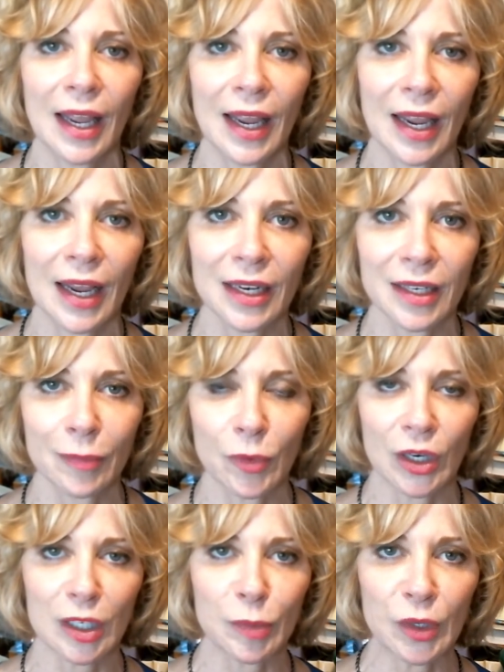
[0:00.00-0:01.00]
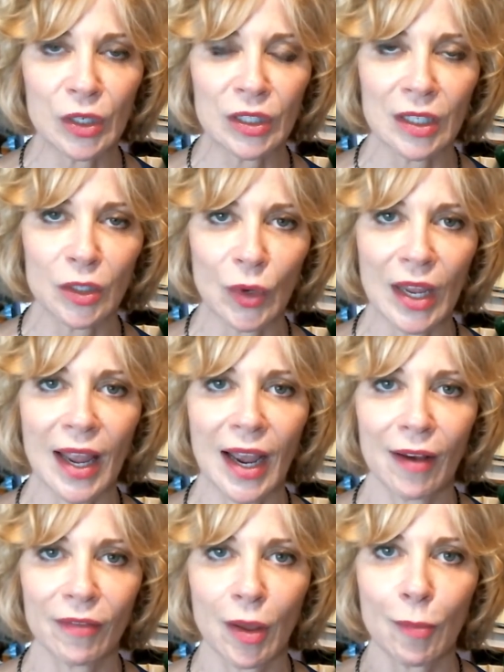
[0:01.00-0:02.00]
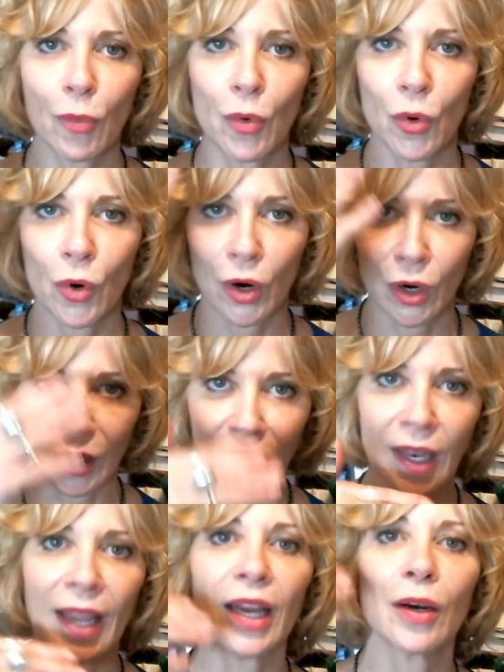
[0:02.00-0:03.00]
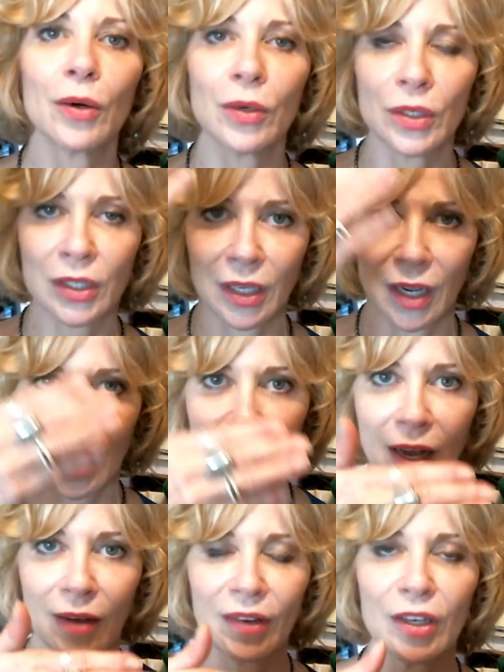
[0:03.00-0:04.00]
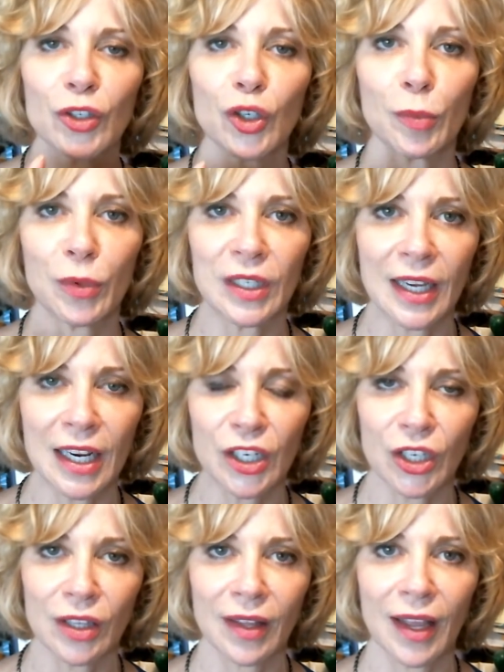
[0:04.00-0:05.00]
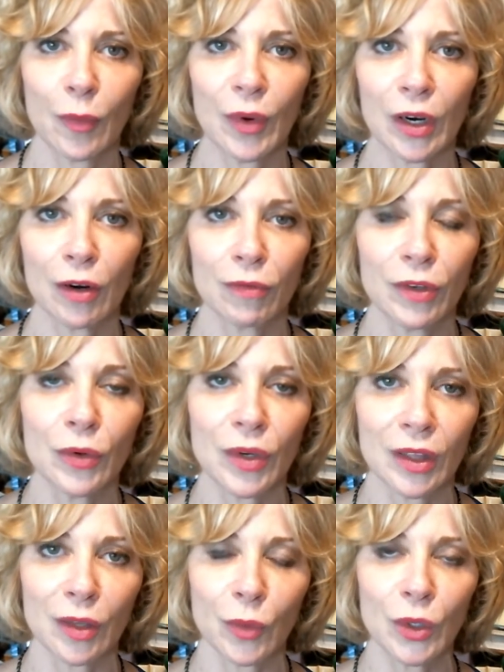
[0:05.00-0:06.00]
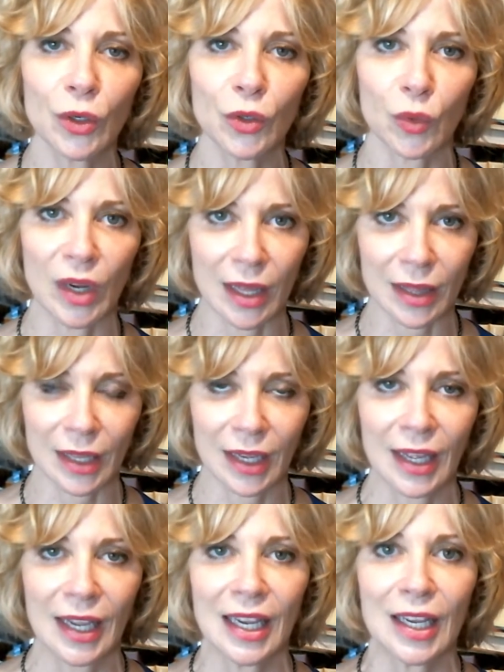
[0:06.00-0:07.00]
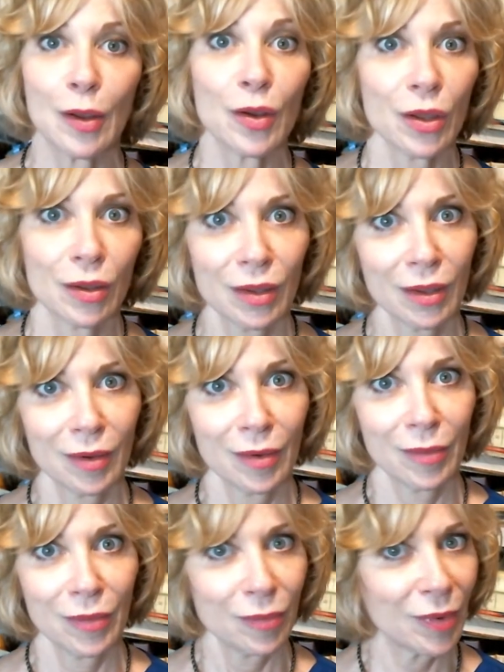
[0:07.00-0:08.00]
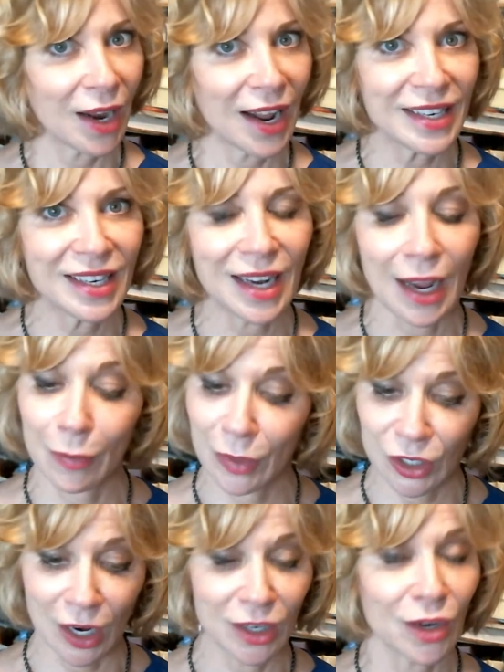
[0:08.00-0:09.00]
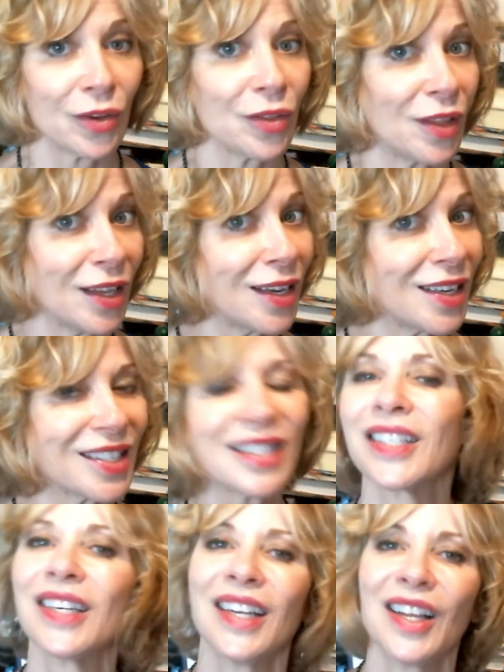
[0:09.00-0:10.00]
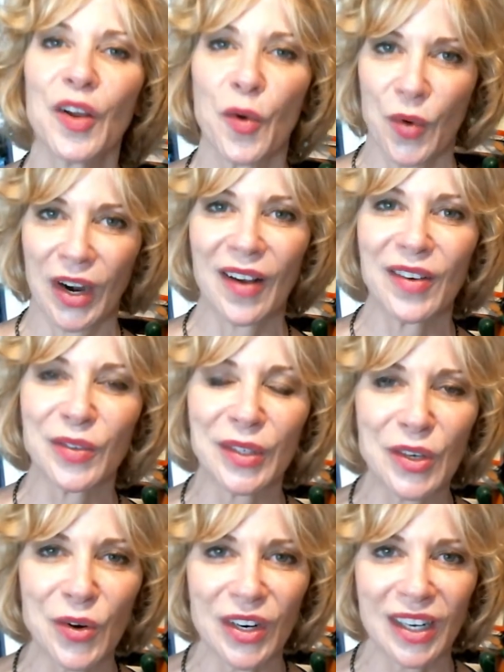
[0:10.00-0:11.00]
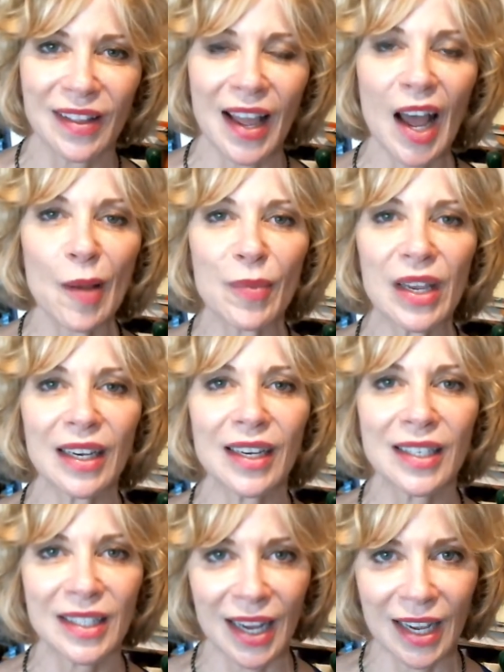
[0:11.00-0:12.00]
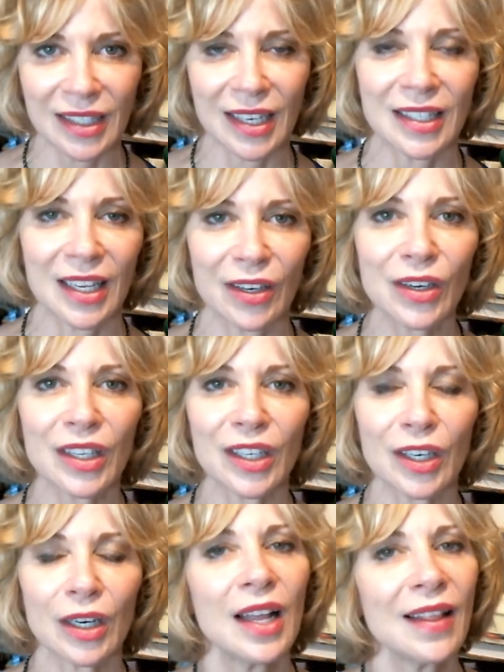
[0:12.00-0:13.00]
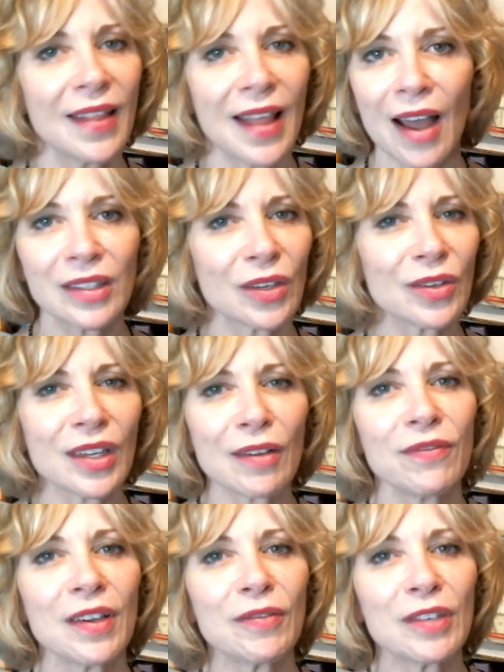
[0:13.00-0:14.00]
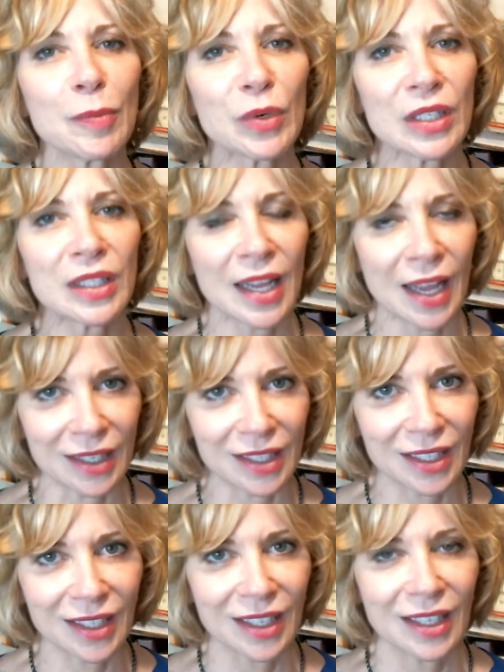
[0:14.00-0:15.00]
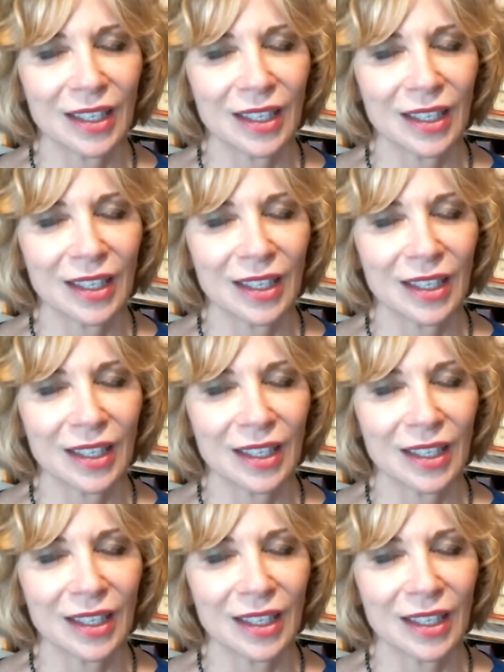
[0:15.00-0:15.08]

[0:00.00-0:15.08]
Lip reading: And the more experiences we have, the more layers of interpretation that we are viewing the world with. But I wish I'd known this when I was recording that, because as I said earlier, that's only 50%